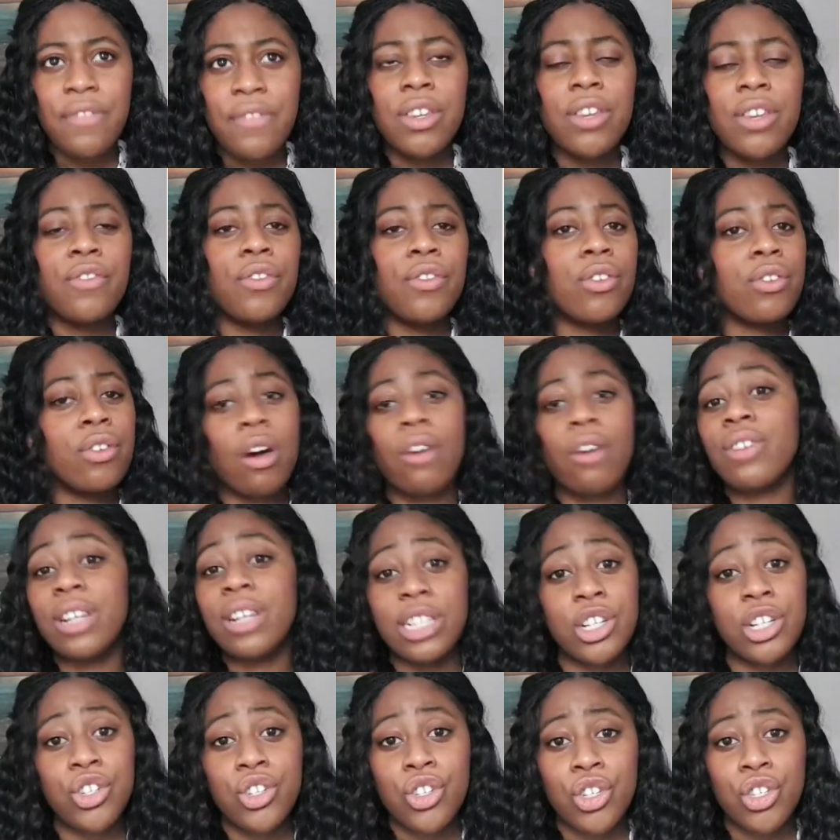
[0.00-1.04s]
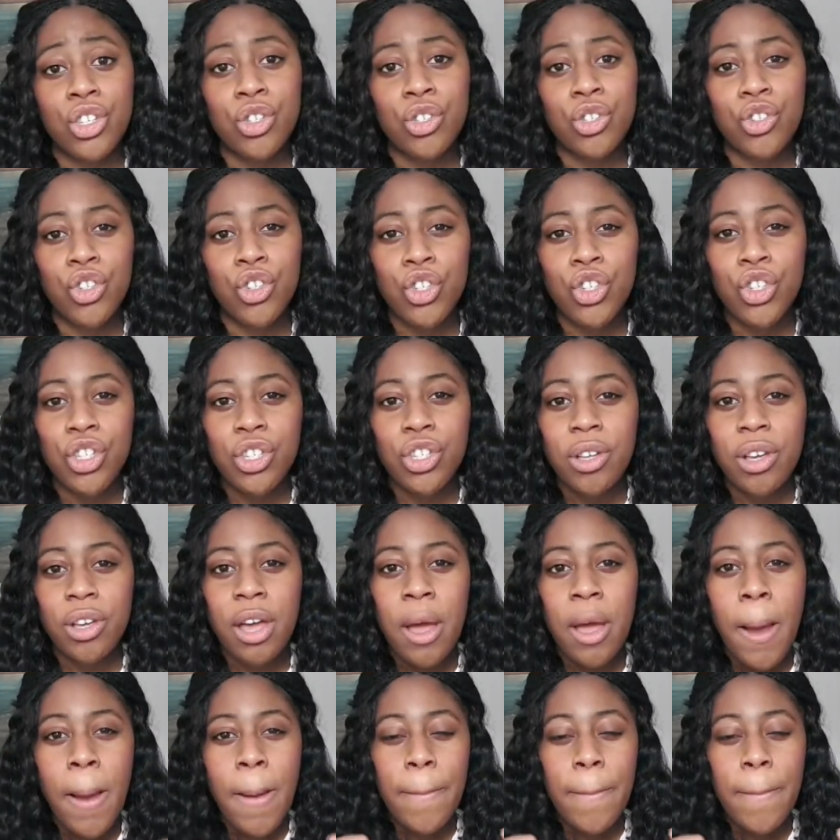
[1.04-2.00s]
Even if you're not religious, just